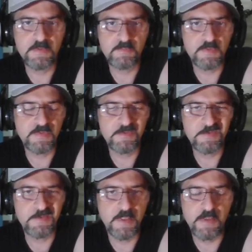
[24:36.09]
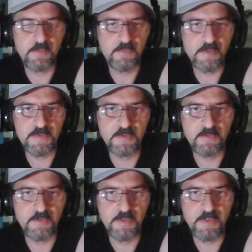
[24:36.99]
but I don't think it's a
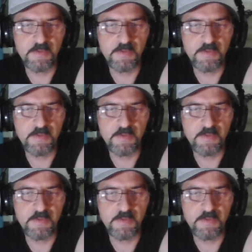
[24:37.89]
good idea.